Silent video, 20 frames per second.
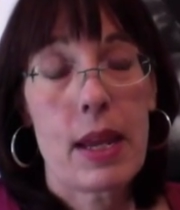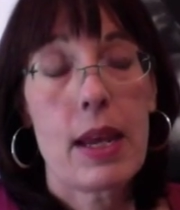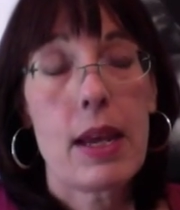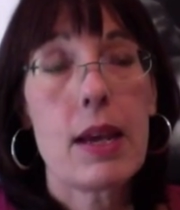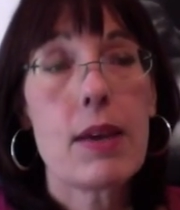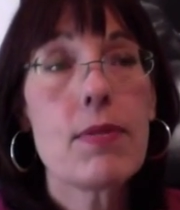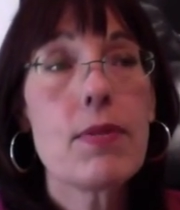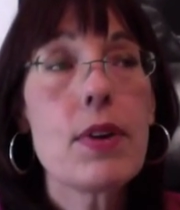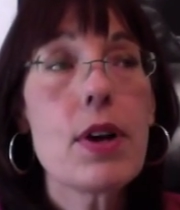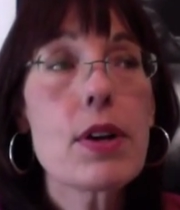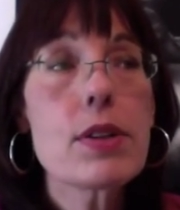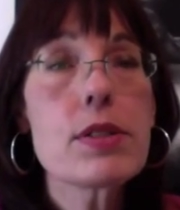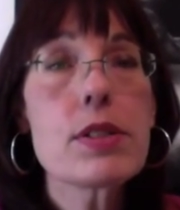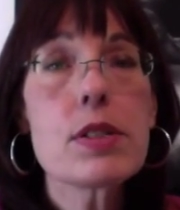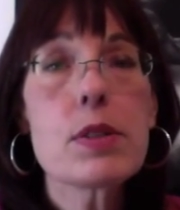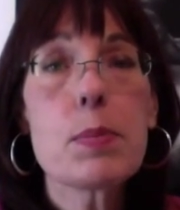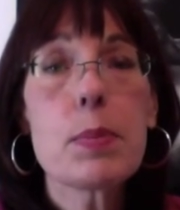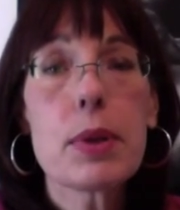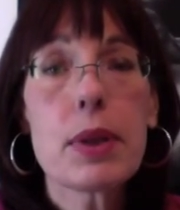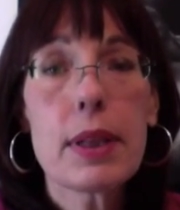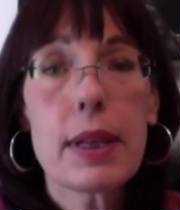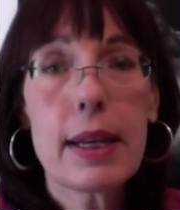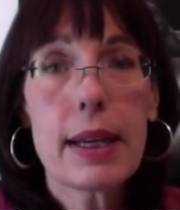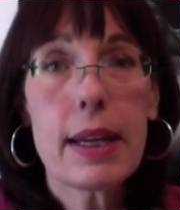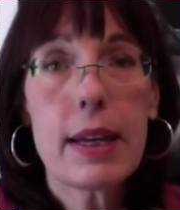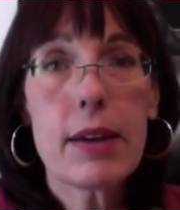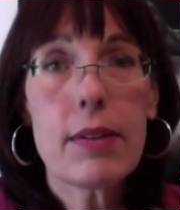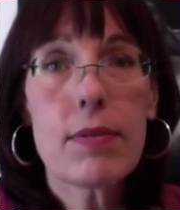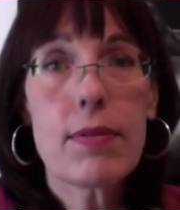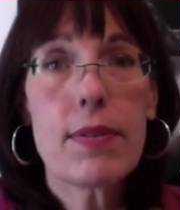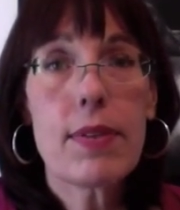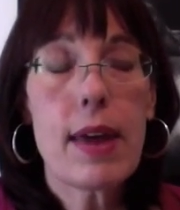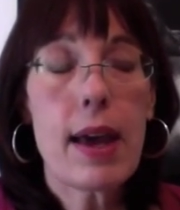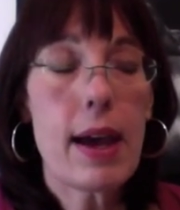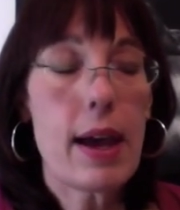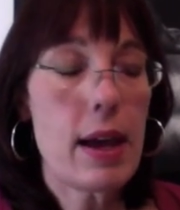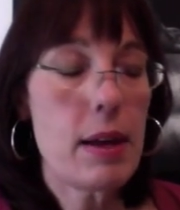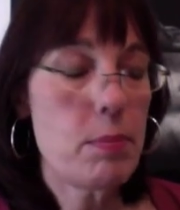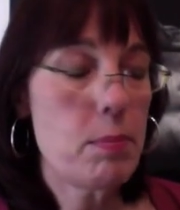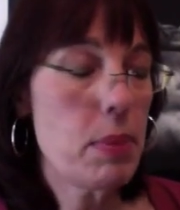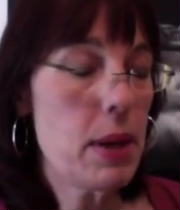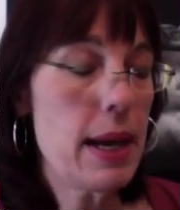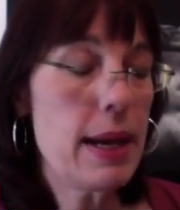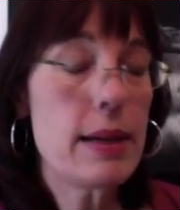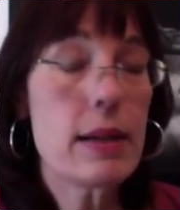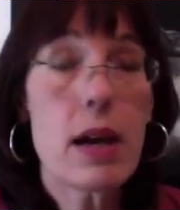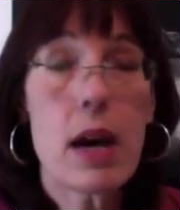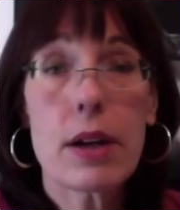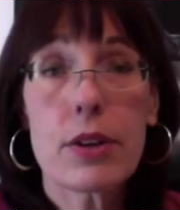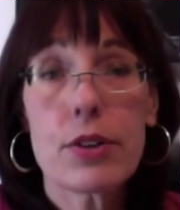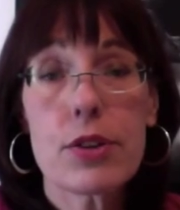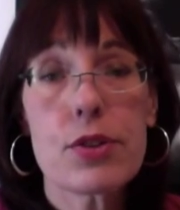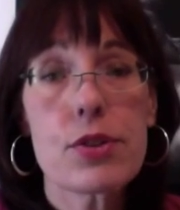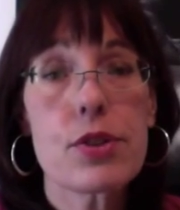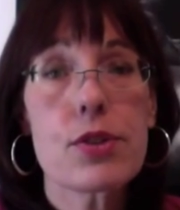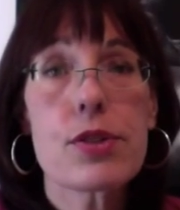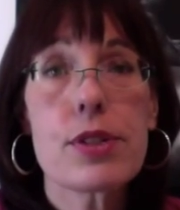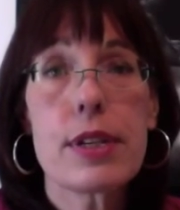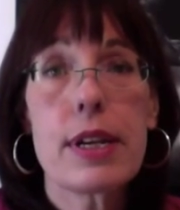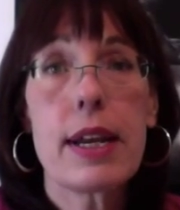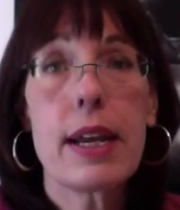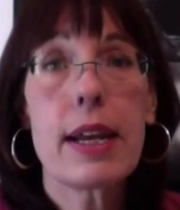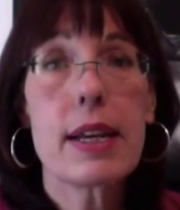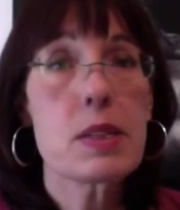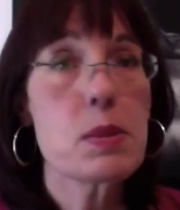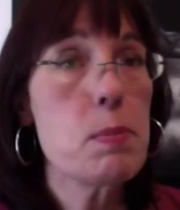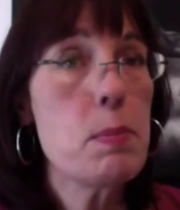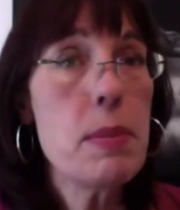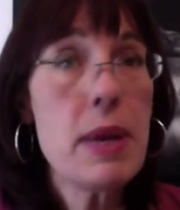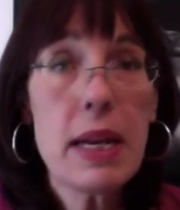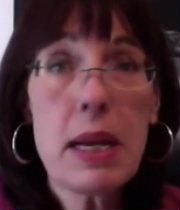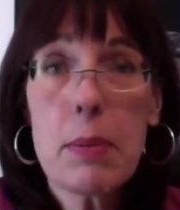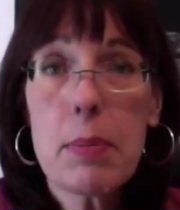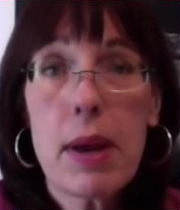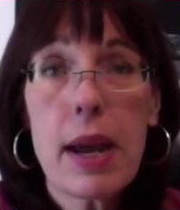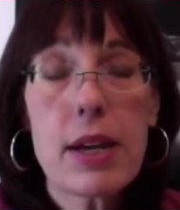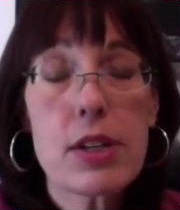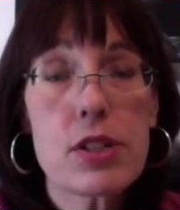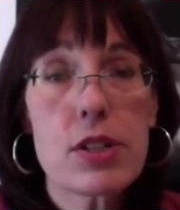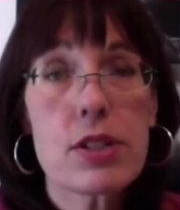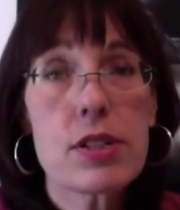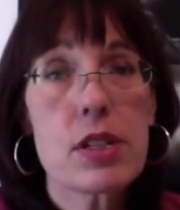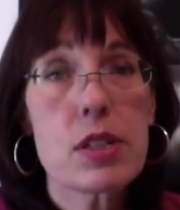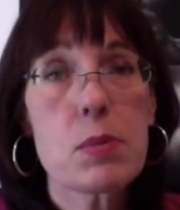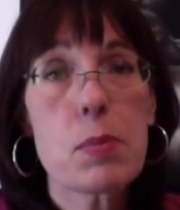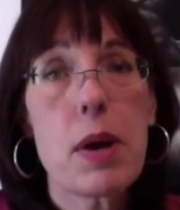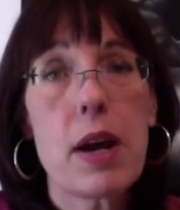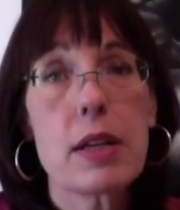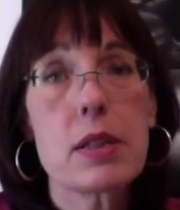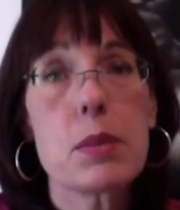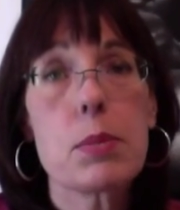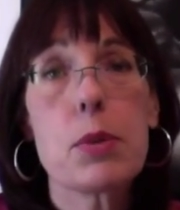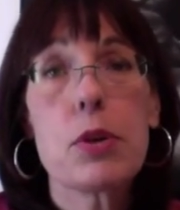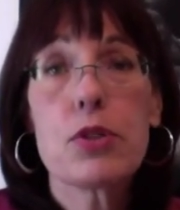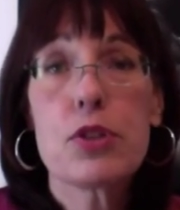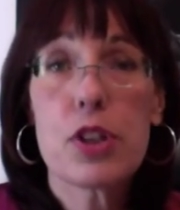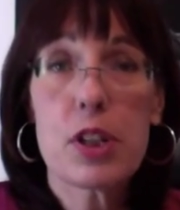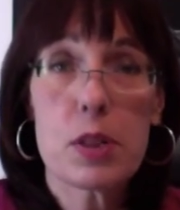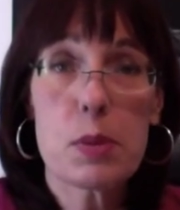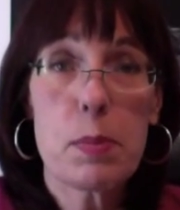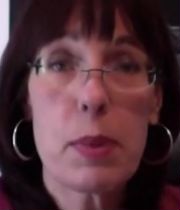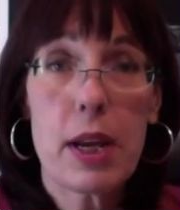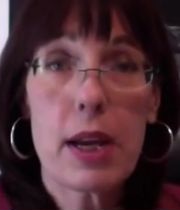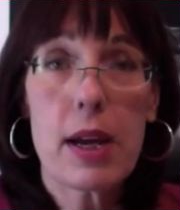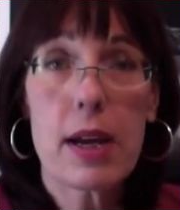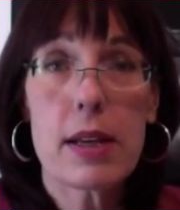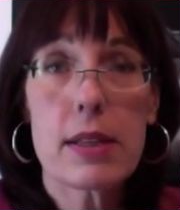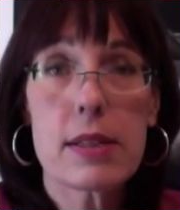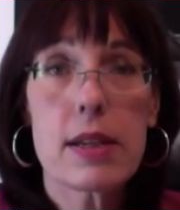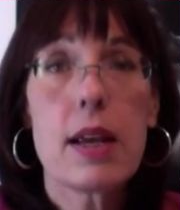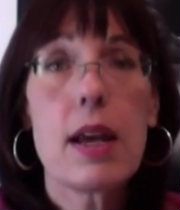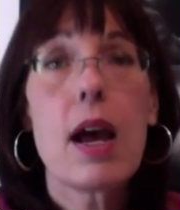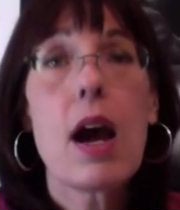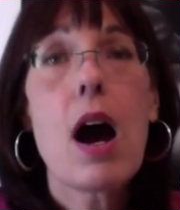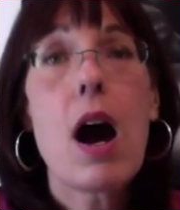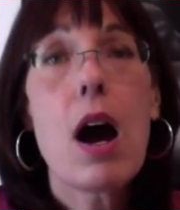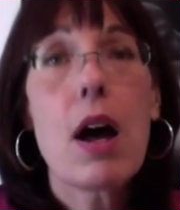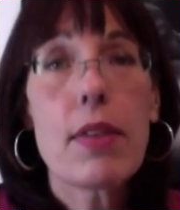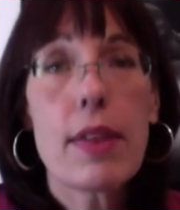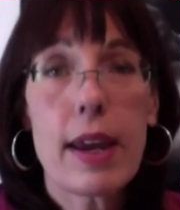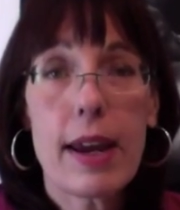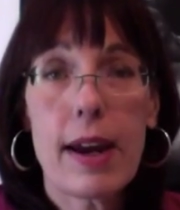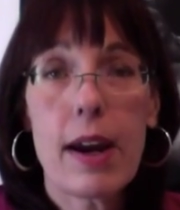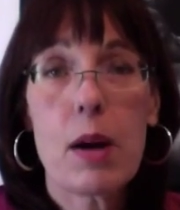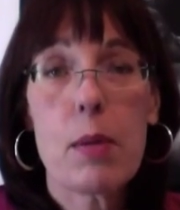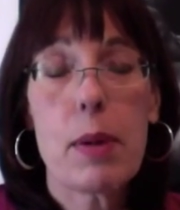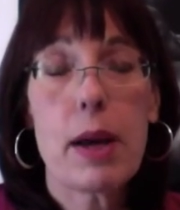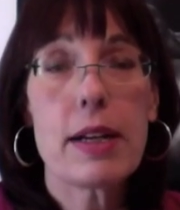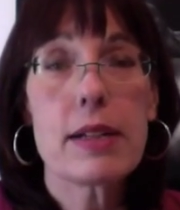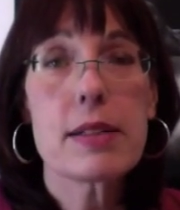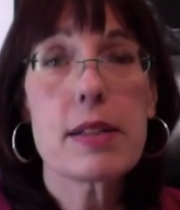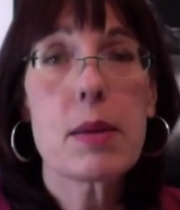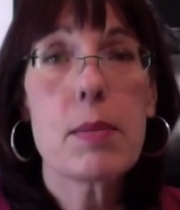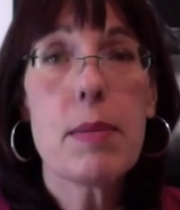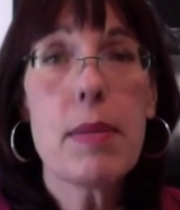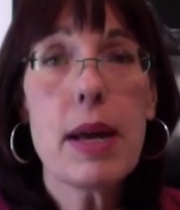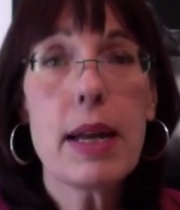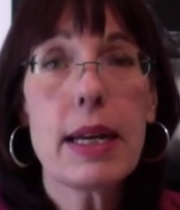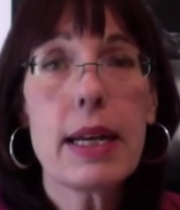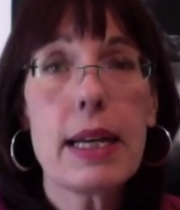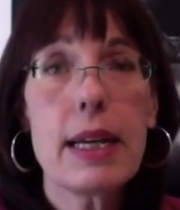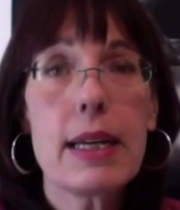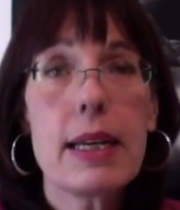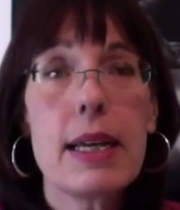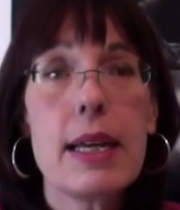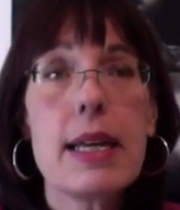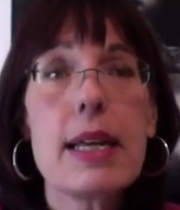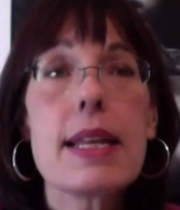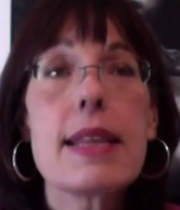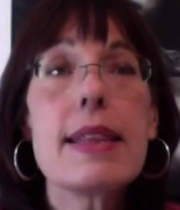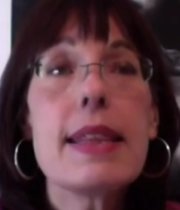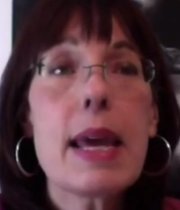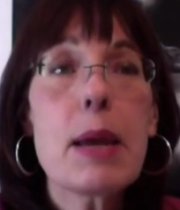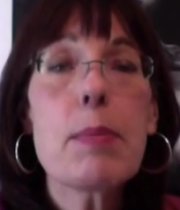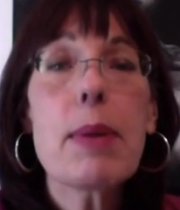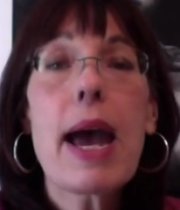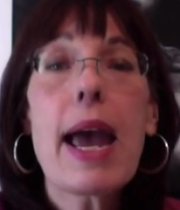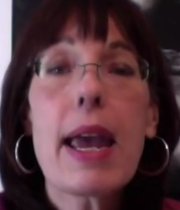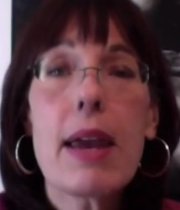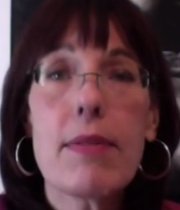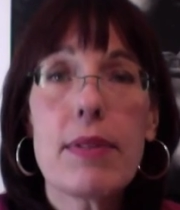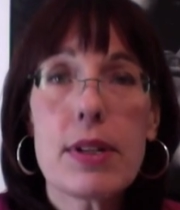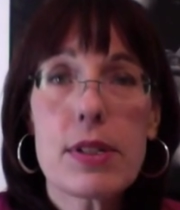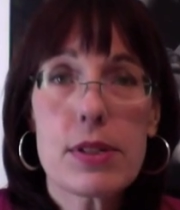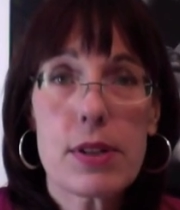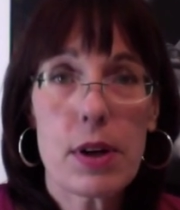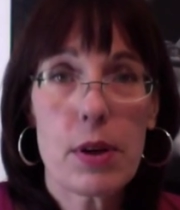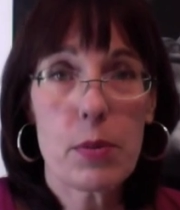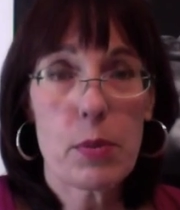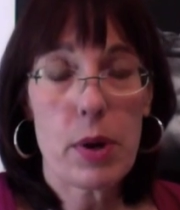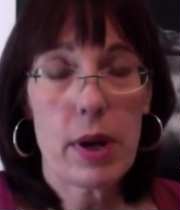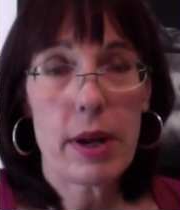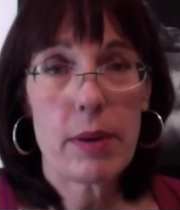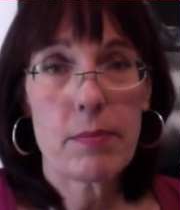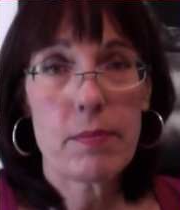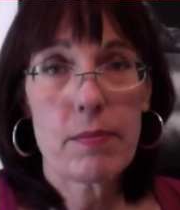If nurses believe that pain doctors are seeing as many patients as possible just because all they care about is the money, they behave in a certain way.